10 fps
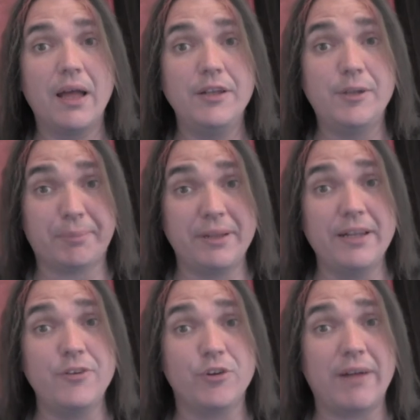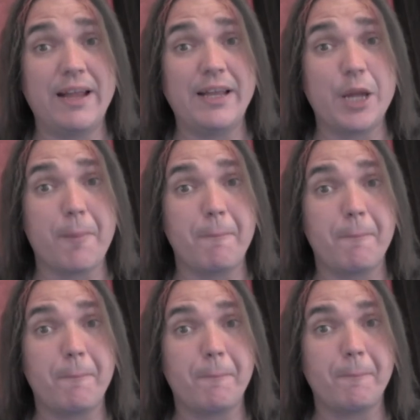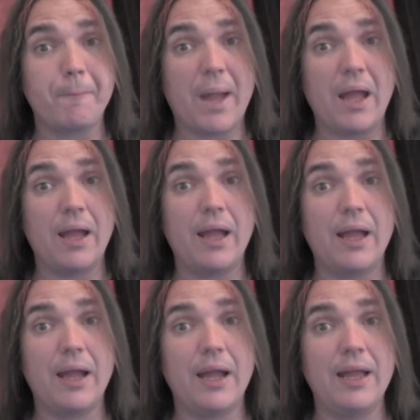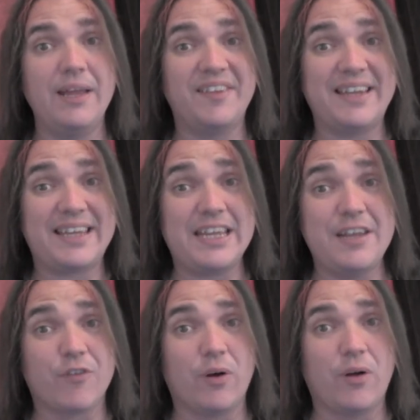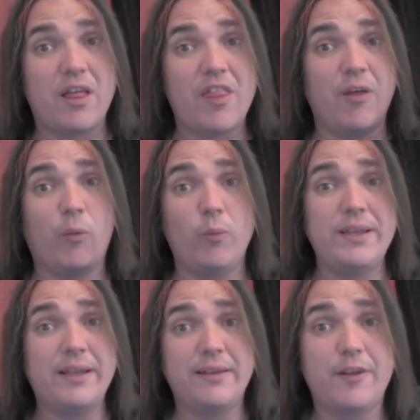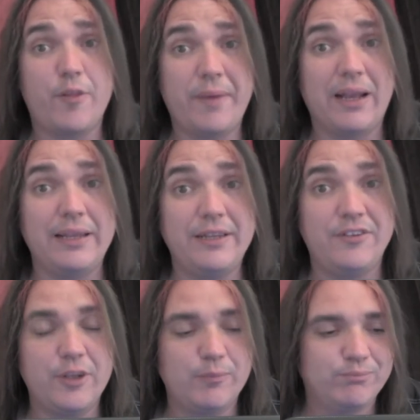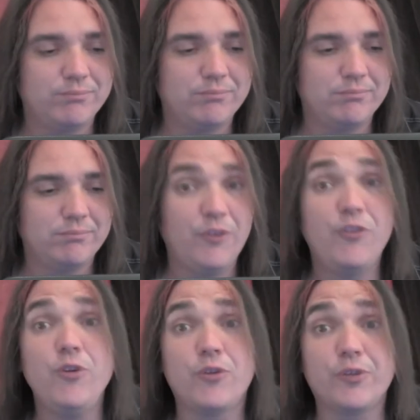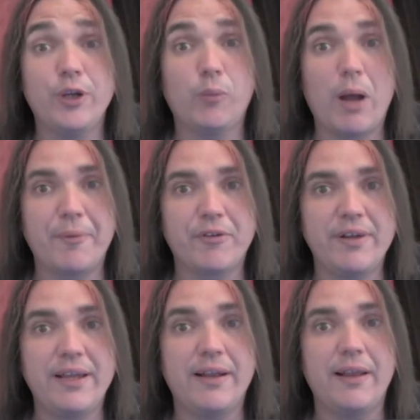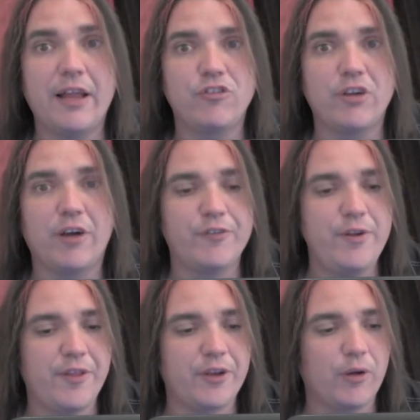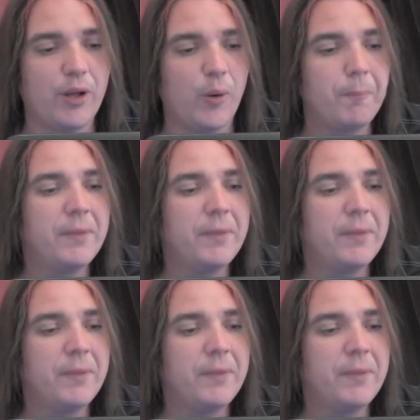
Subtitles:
Depleted uranium is an evil that we did to the Middle East. It's nuclear weaponry in a nutshell for you that don't know.